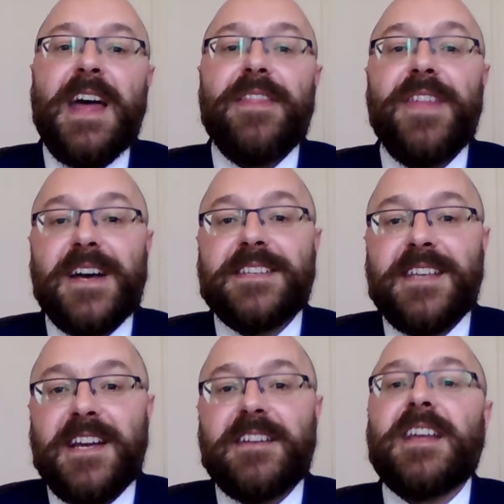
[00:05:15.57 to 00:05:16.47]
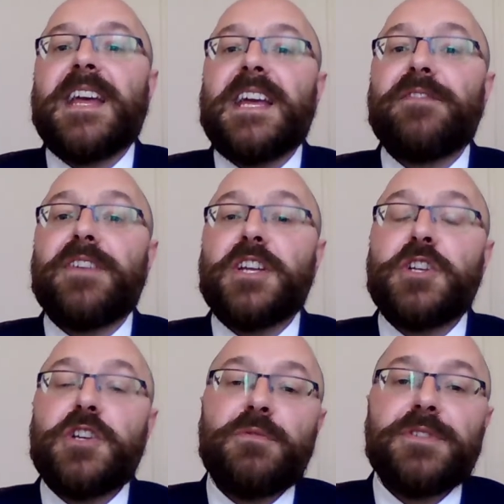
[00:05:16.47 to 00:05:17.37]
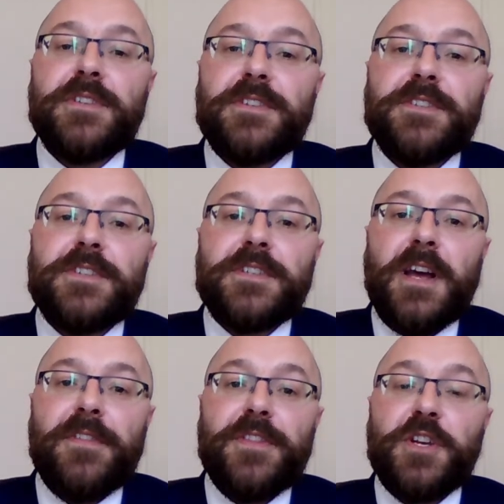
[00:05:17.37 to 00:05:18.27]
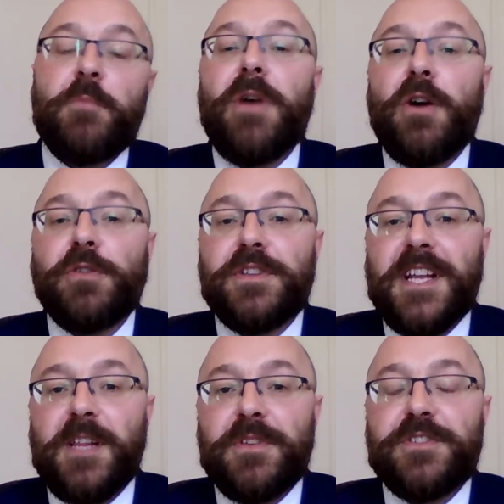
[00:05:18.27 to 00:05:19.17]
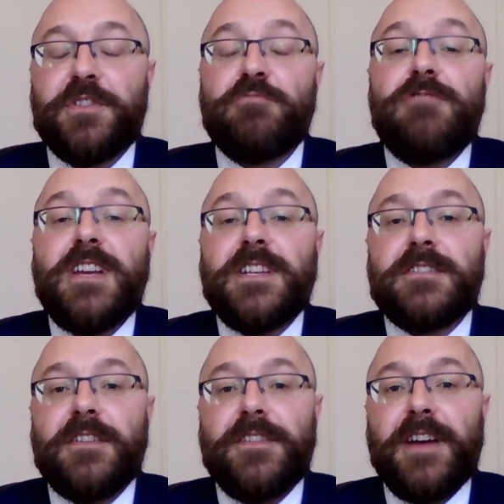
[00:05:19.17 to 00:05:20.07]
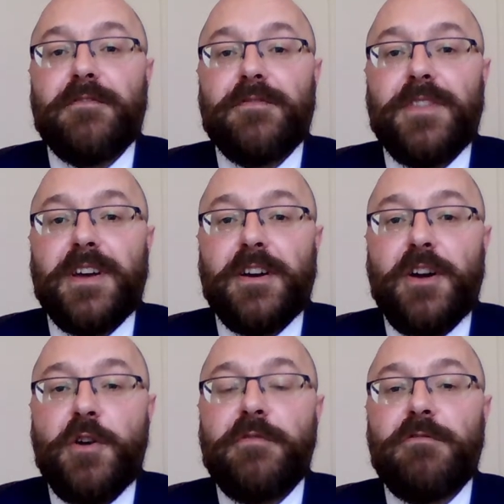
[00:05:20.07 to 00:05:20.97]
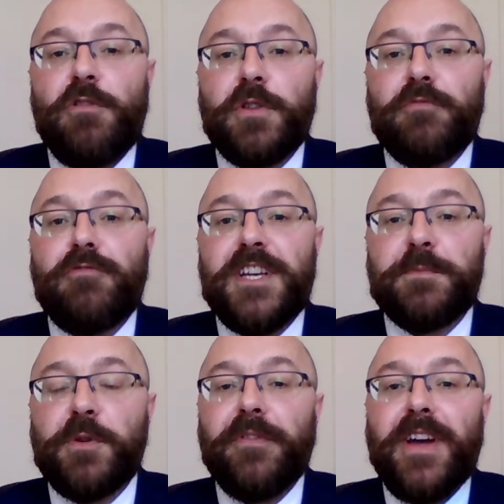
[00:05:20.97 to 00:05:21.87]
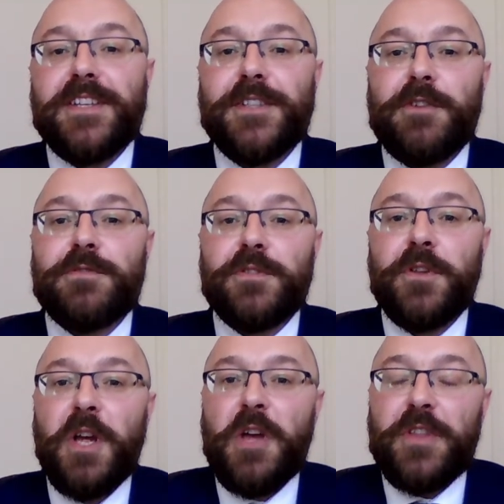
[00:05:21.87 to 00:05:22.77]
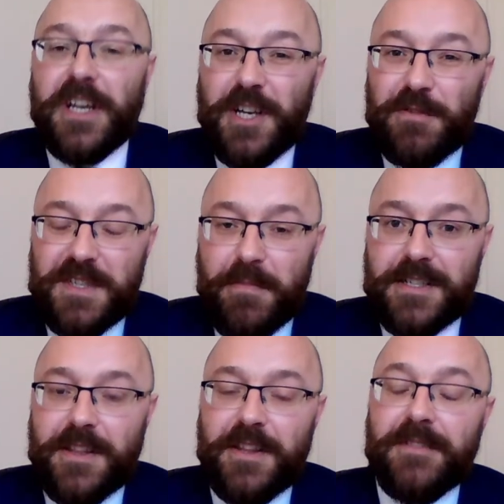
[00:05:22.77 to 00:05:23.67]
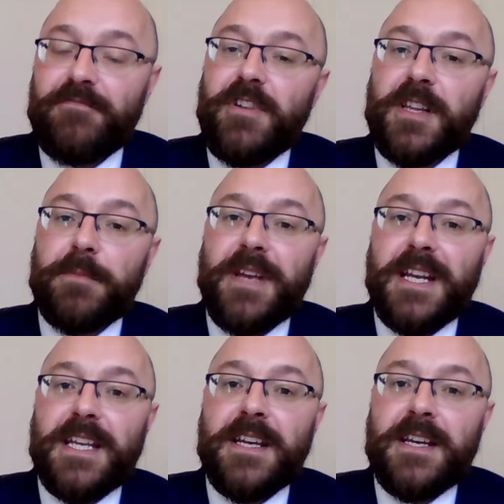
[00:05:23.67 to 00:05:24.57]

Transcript: That said, if it uses the component elements to reach that overall and reasonable phase total, then I don't imagine there really be any